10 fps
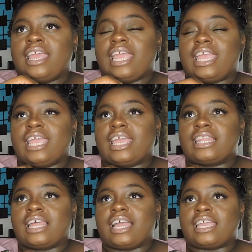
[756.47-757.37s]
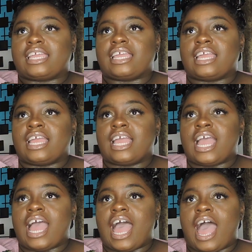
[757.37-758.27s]
and like
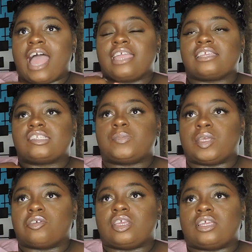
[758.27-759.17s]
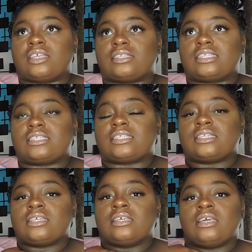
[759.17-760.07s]
I experienced
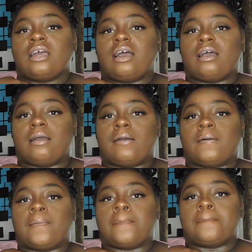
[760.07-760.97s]
a